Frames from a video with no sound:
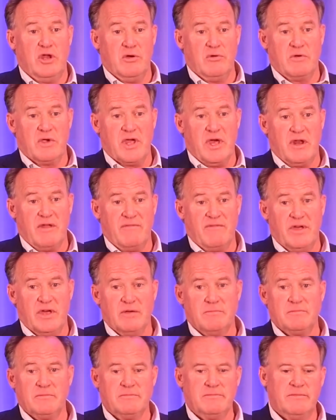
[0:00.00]
kind of
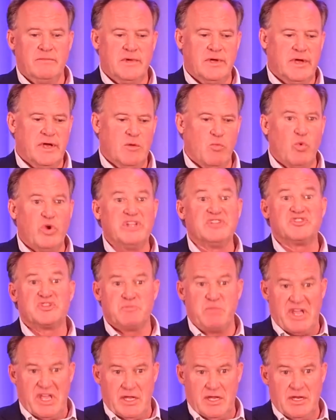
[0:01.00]
a wind
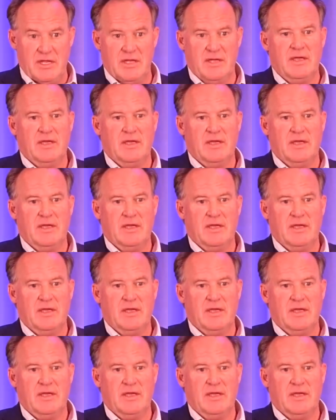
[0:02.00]
speed,